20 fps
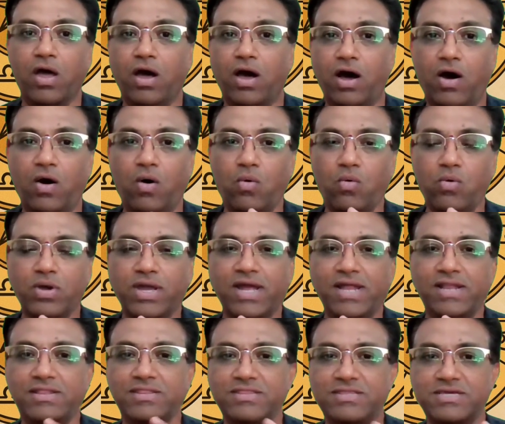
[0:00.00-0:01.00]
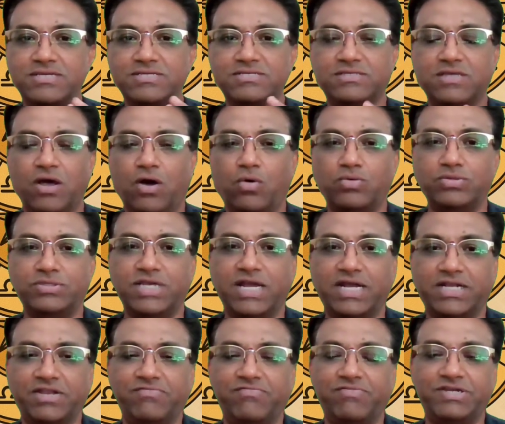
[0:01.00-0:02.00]
How can this house
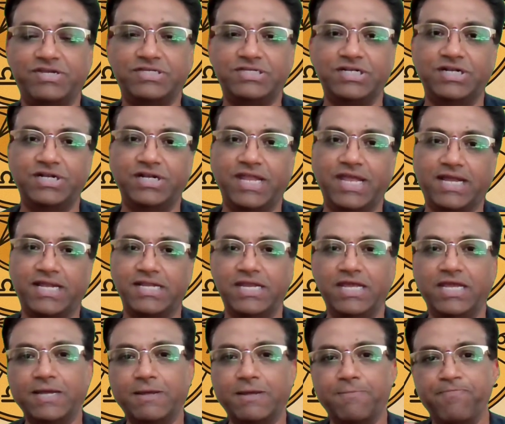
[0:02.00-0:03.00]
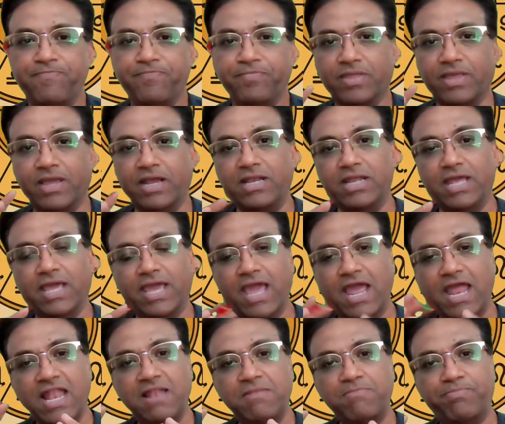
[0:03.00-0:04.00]
activation technique can
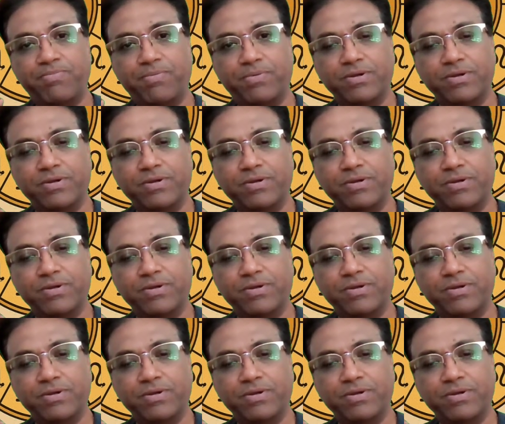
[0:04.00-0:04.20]
help